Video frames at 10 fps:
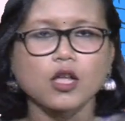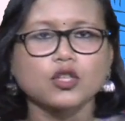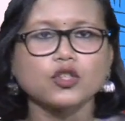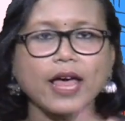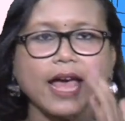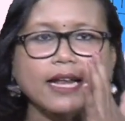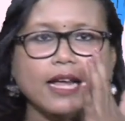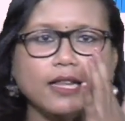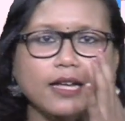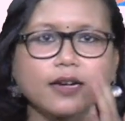So,
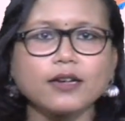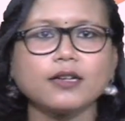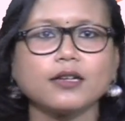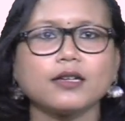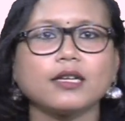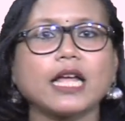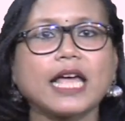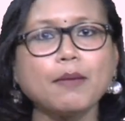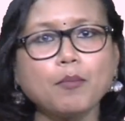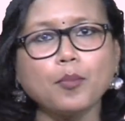another
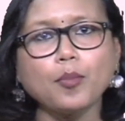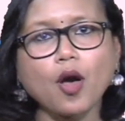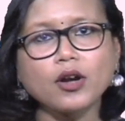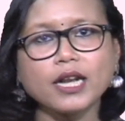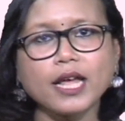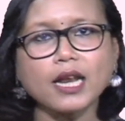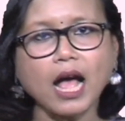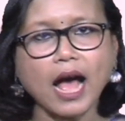important